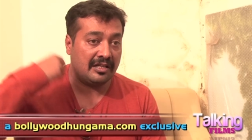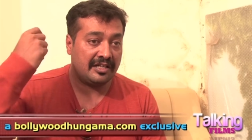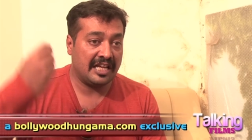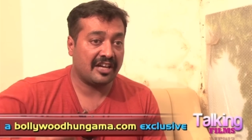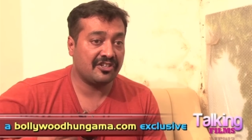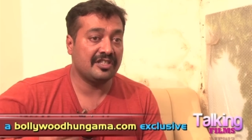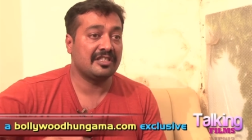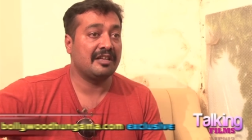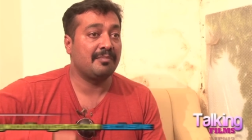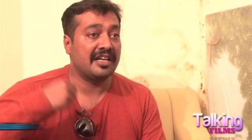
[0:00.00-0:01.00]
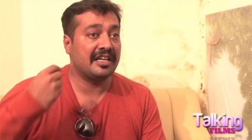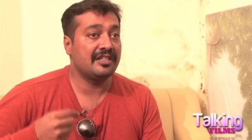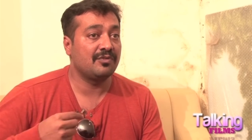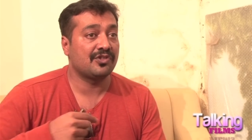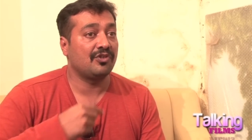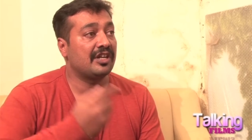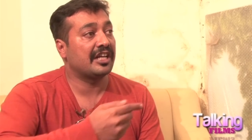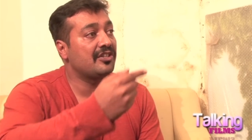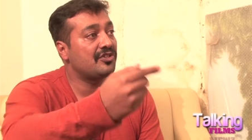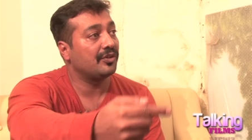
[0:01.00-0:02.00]
reactions and my rage was not
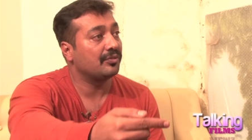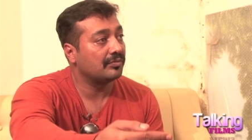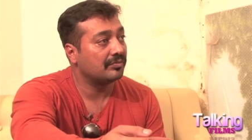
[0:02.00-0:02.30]
against you